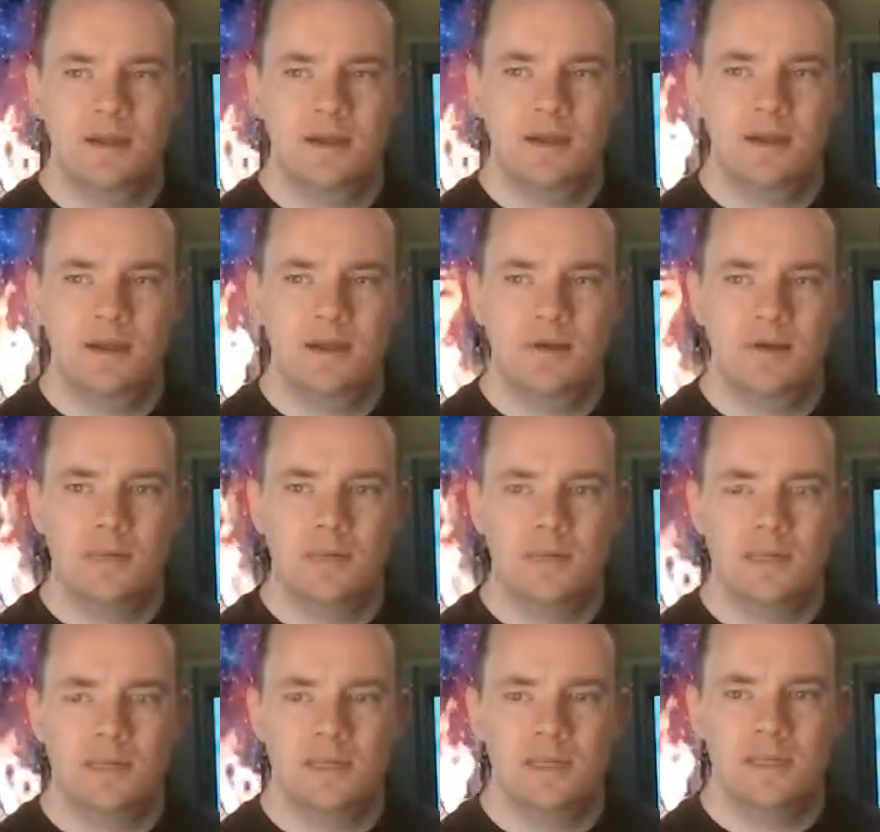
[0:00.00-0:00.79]
I know
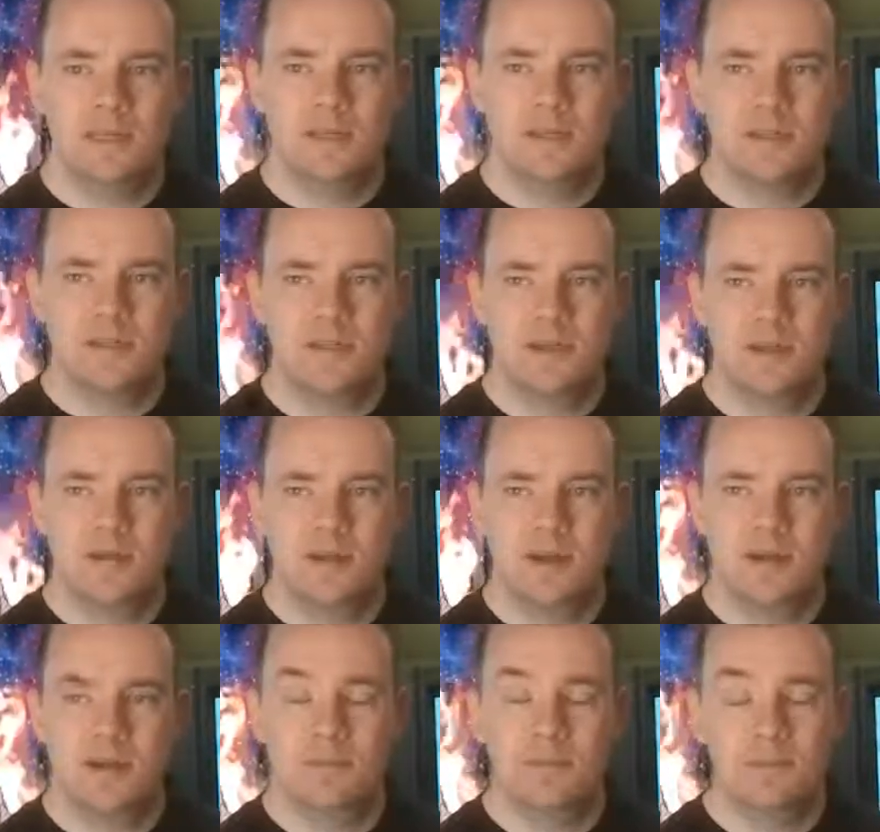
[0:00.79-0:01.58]
PlayStation
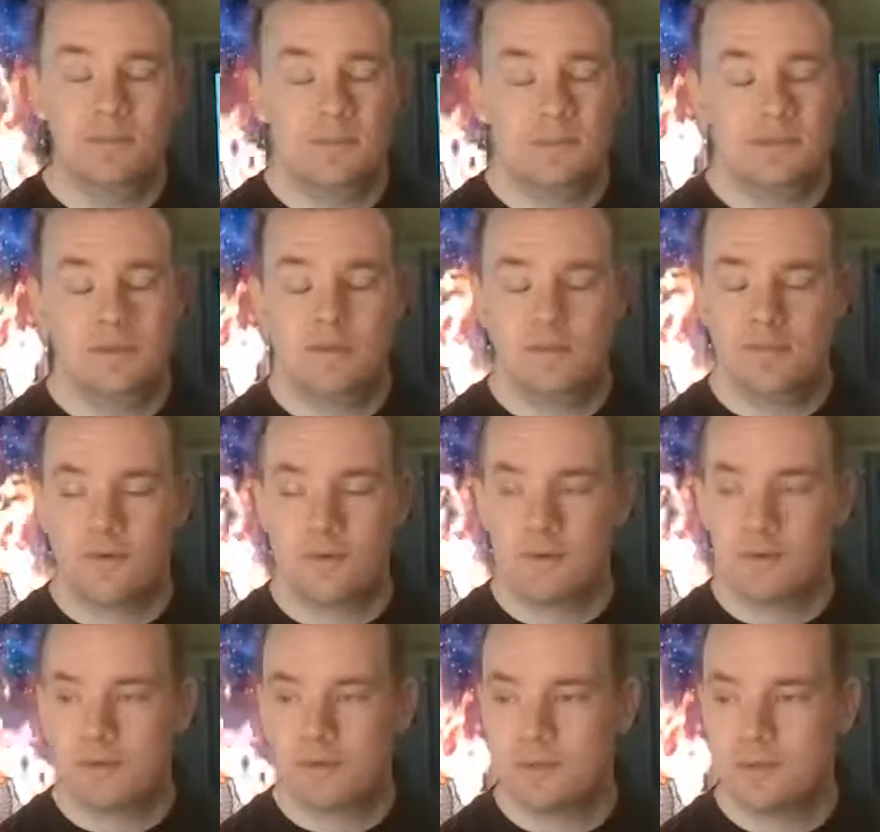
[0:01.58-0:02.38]
2 and of
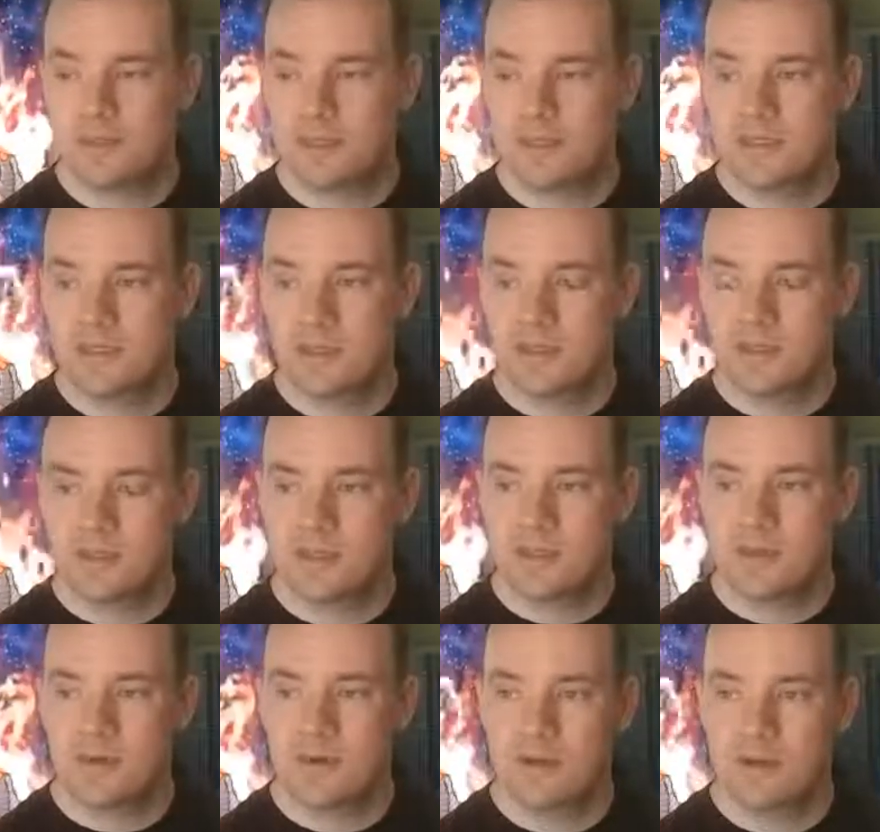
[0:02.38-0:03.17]
course
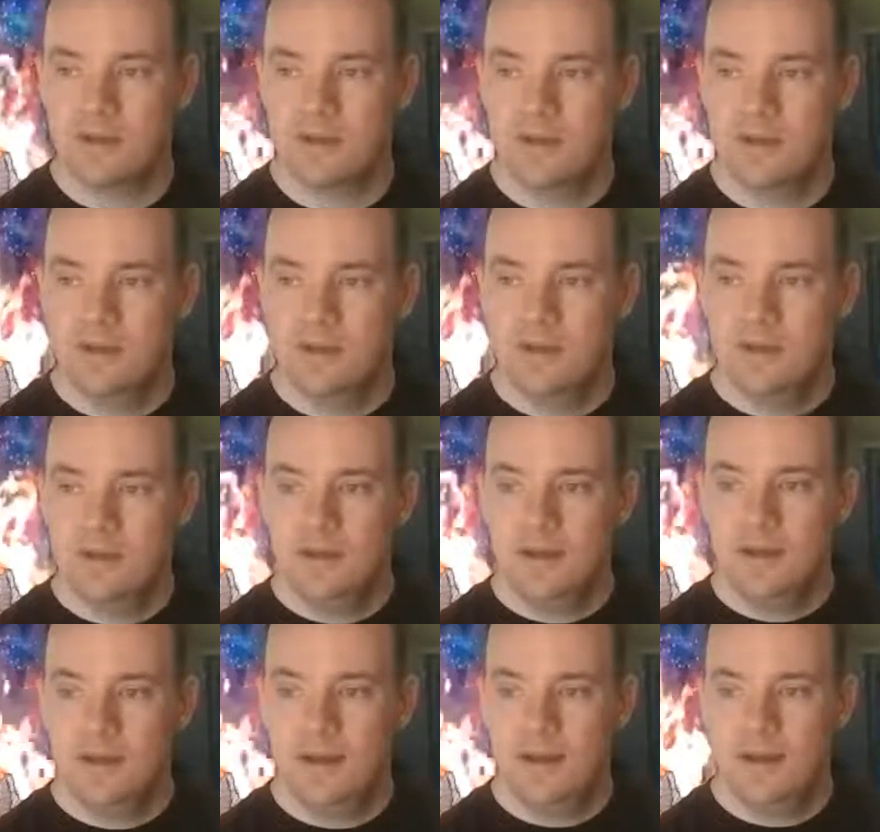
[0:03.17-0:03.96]
PlayStation 3,
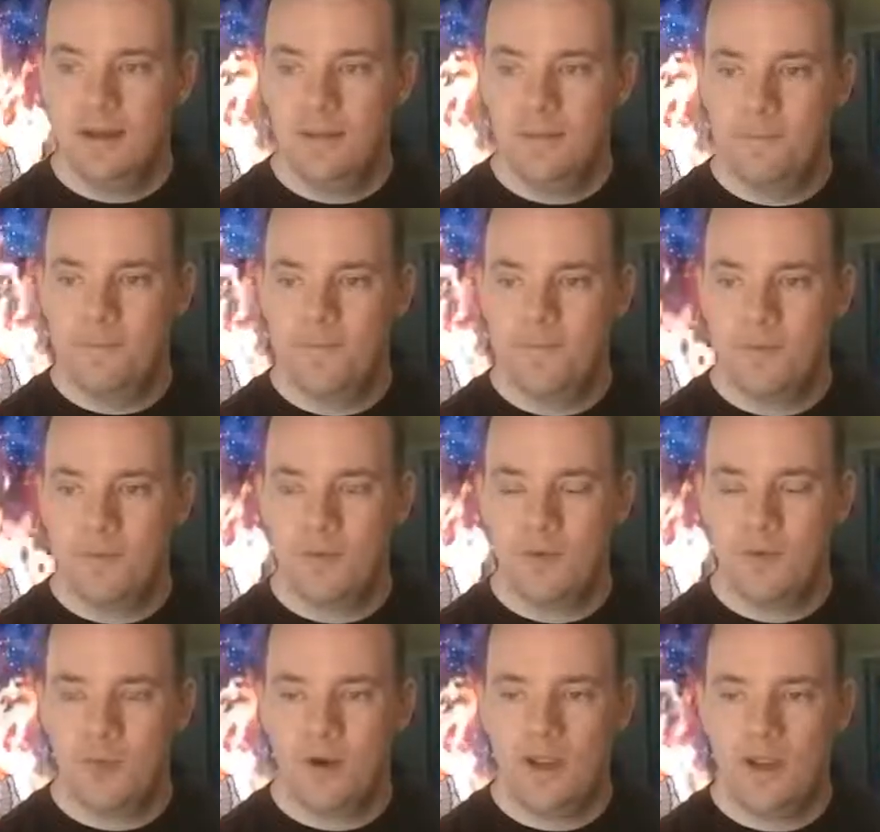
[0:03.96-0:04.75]
a
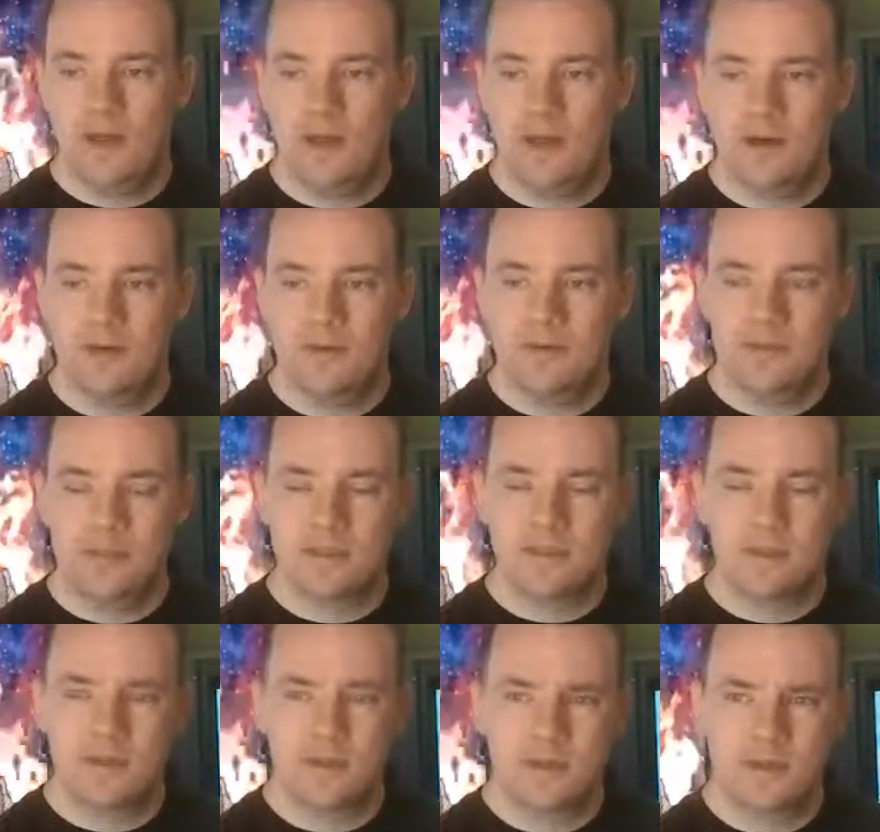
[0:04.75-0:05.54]
way higher
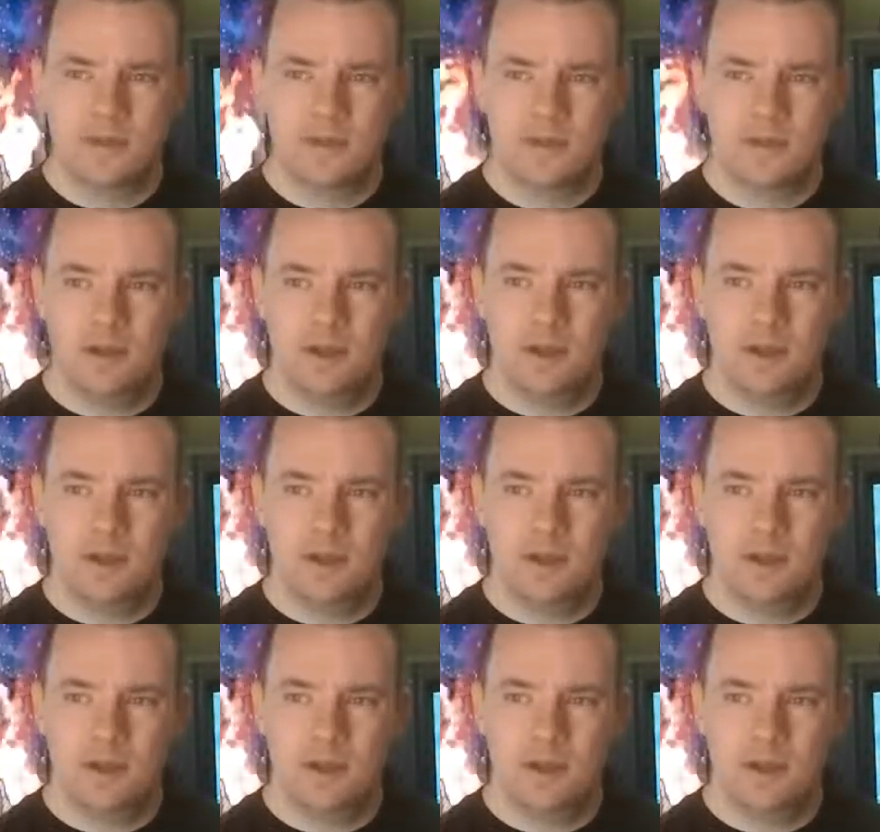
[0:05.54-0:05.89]
resolution.